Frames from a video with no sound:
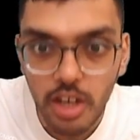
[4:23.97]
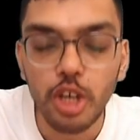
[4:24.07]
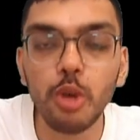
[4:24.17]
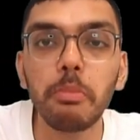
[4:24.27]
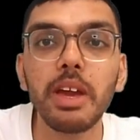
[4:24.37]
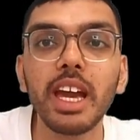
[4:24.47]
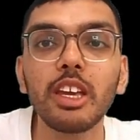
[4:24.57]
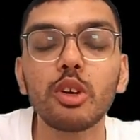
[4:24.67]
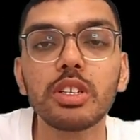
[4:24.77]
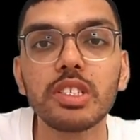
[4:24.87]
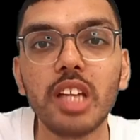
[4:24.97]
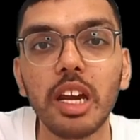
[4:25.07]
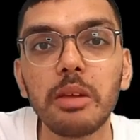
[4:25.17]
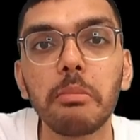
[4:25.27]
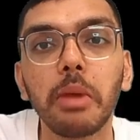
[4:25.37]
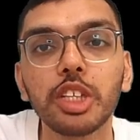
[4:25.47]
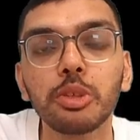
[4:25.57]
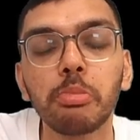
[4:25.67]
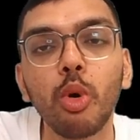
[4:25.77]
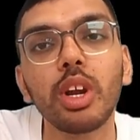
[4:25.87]
to make your study much
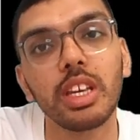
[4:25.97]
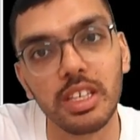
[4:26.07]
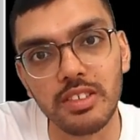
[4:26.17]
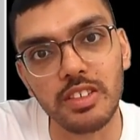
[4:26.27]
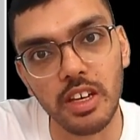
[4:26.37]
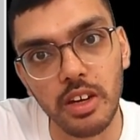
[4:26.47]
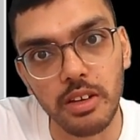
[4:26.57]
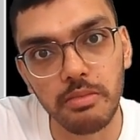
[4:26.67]
more easier.